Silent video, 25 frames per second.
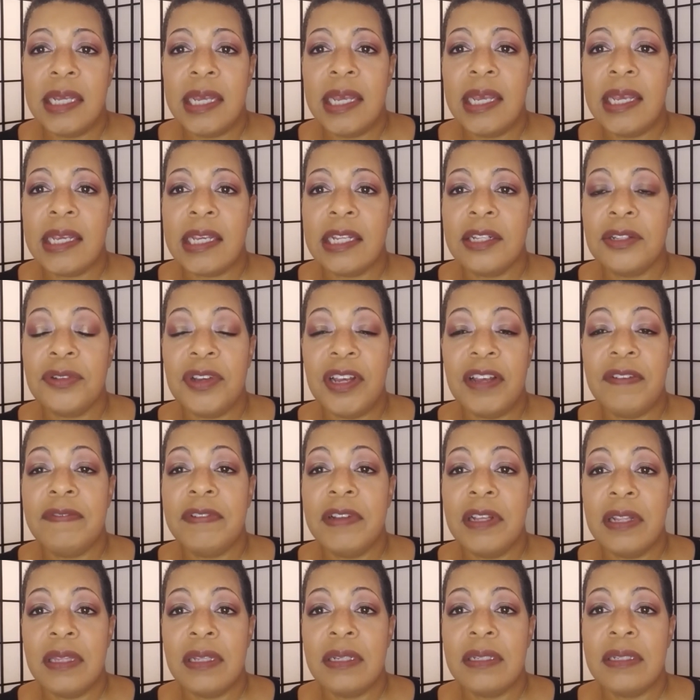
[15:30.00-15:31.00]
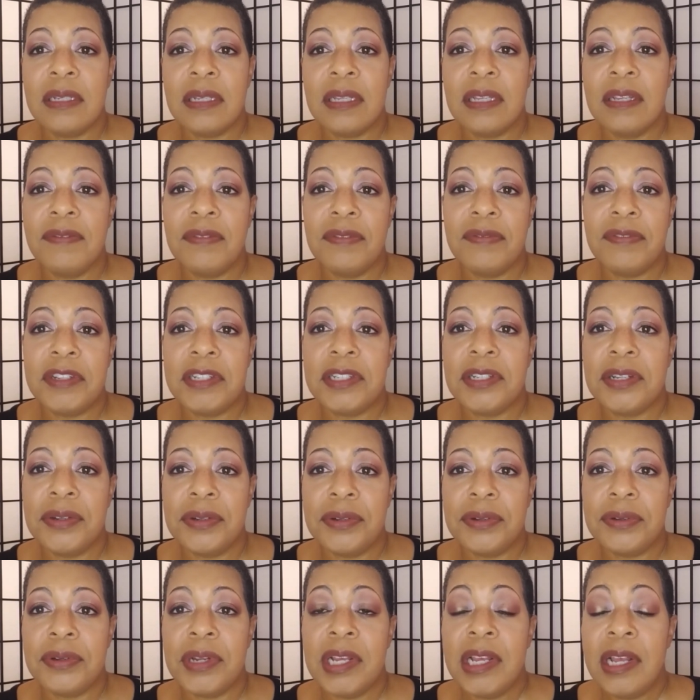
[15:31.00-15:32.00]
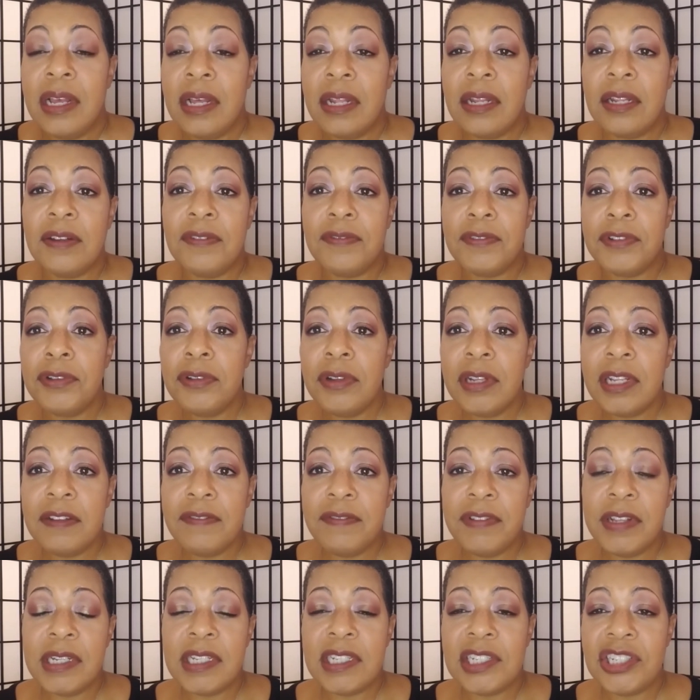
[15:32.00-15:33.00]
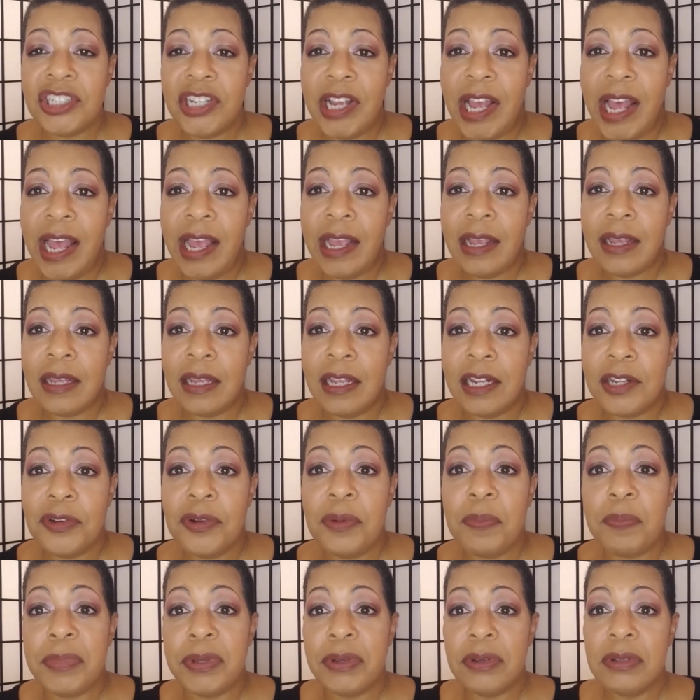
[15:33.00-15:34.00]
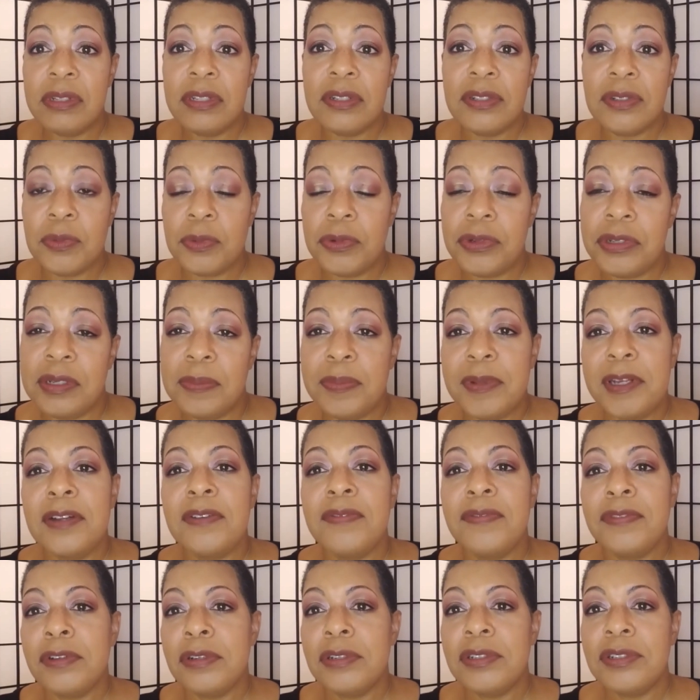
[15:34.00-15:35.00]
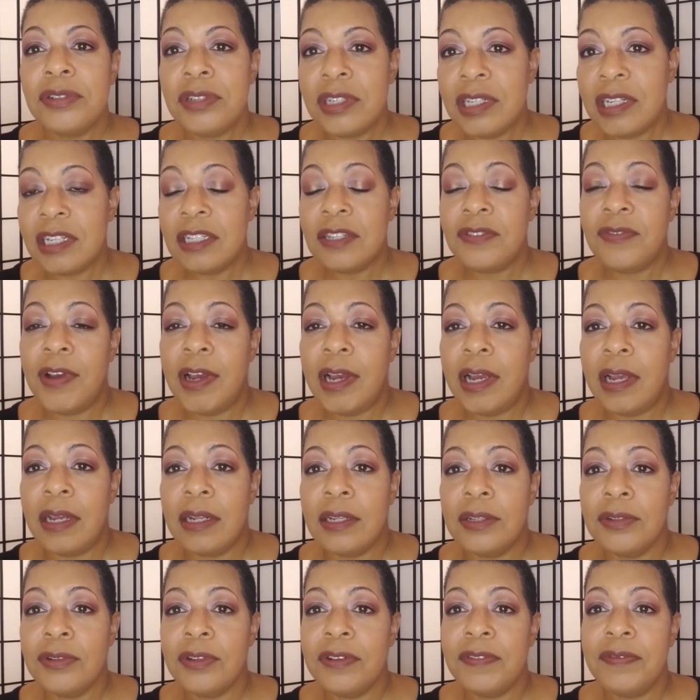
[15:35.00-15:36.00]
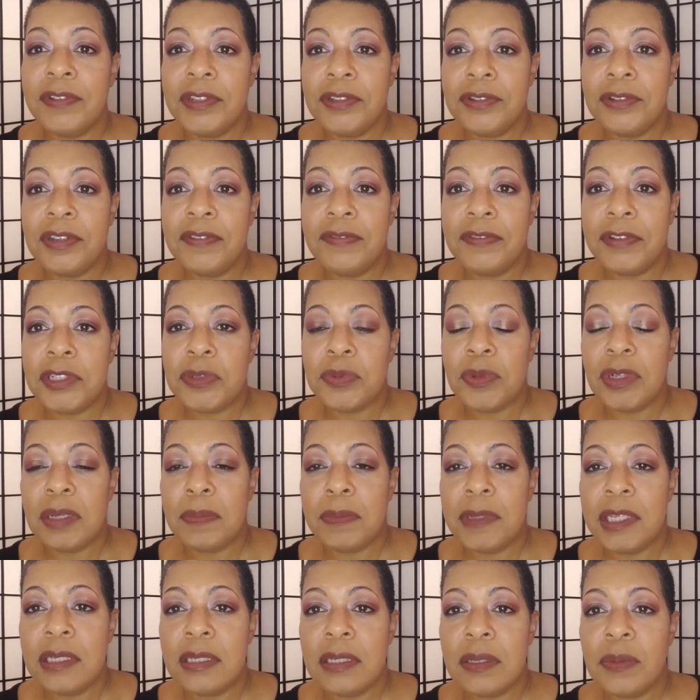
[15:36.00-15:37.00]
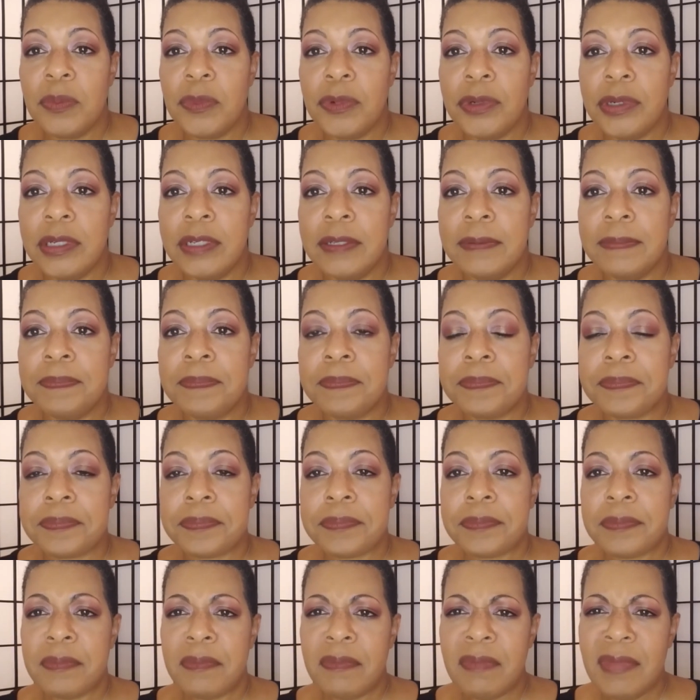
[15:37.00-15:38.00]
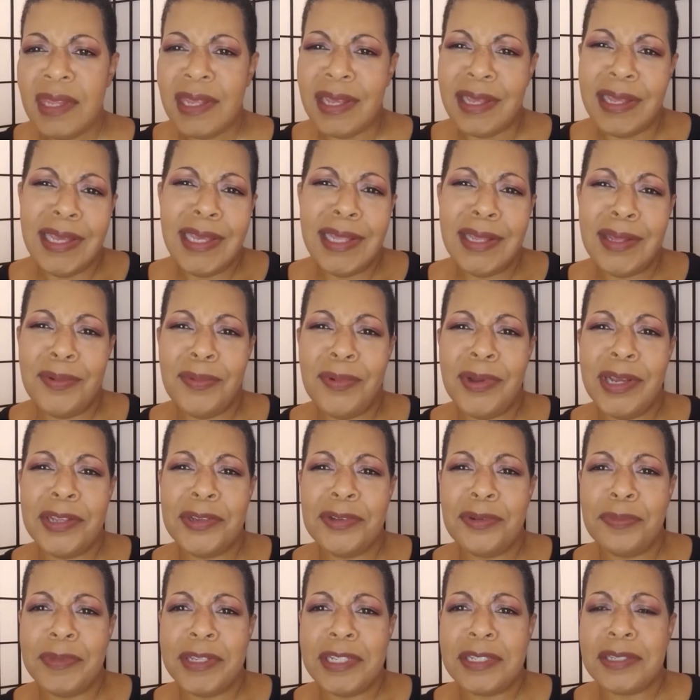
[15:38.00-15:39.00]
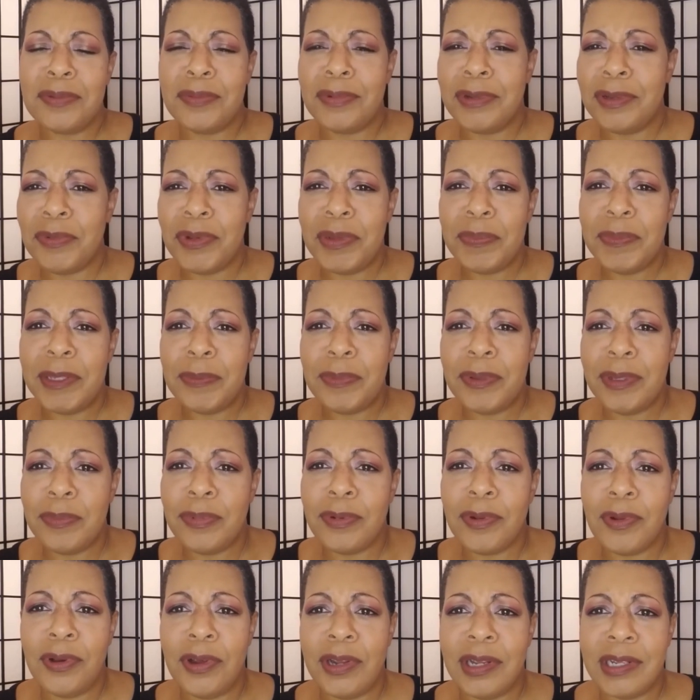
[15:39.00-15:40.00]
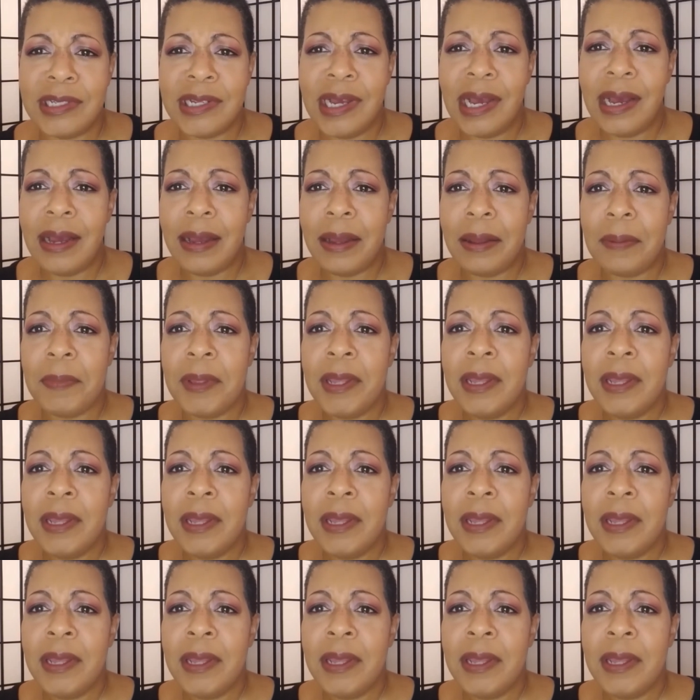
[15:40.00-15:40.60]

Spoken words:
and you have nothing to give in return. And if you live in a shack and you're building towards a better future, then that's fine. You'll eventually meet someone. Either way, you'll meet someone. We meet people all the time.